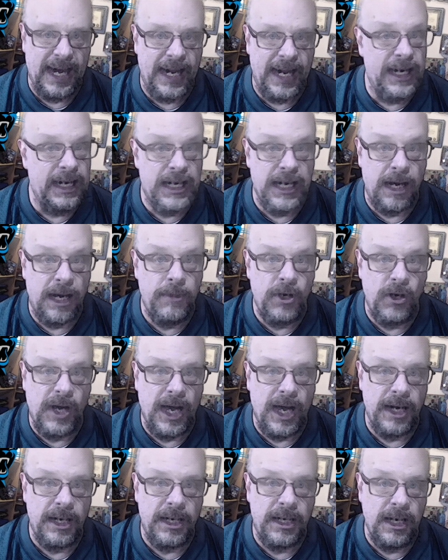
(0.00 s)
Anytime you
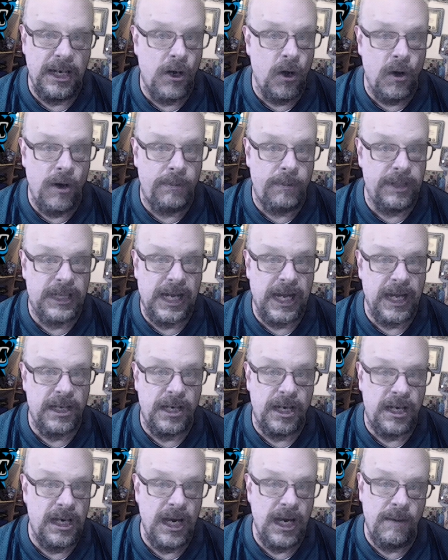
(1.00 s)
got to go up
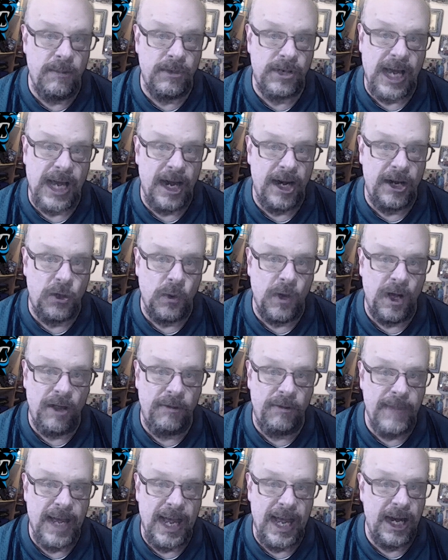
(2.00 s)
against a team that's got a 12th
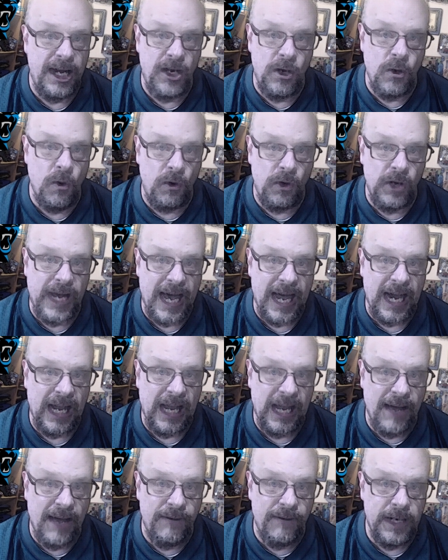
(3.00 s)
man and you only got
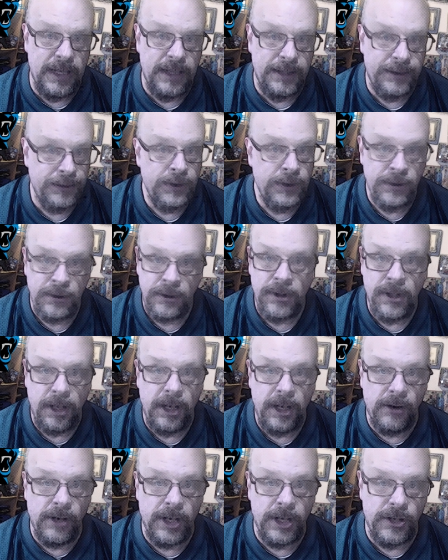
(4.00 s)
11,
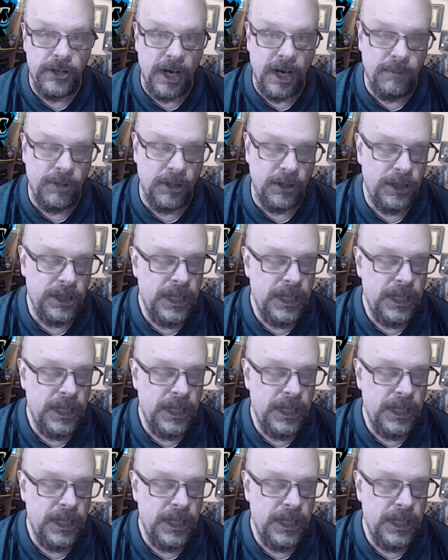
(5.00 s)
you're in trouble.